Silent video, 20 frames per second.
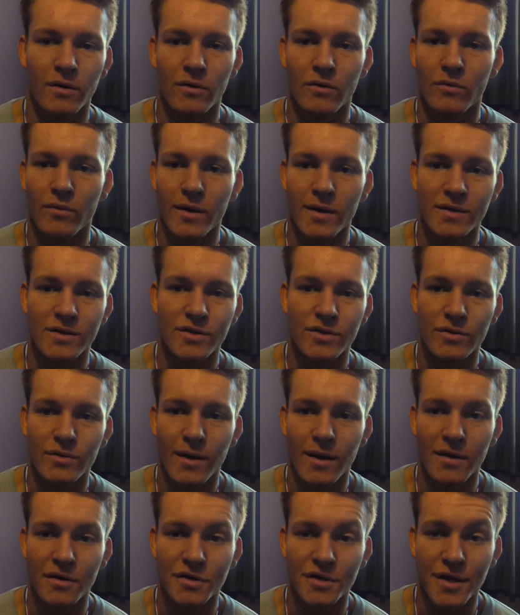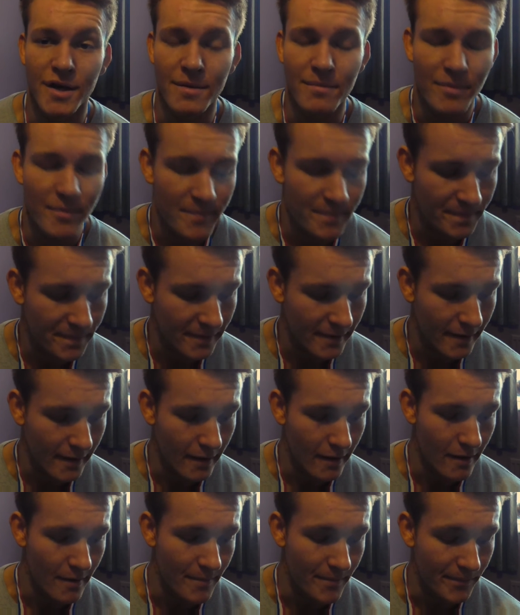got way too out of shape,
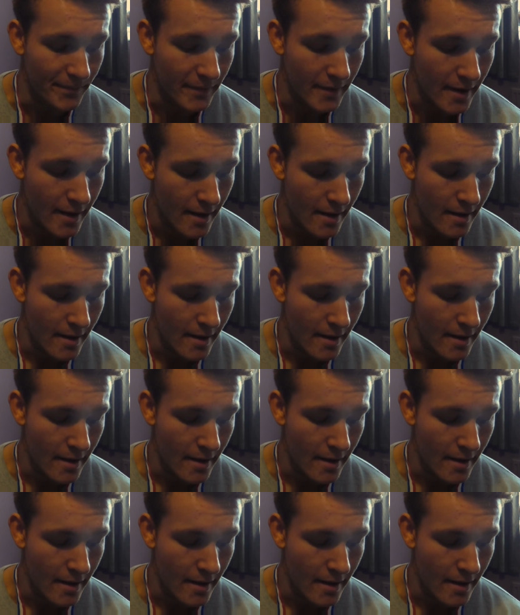because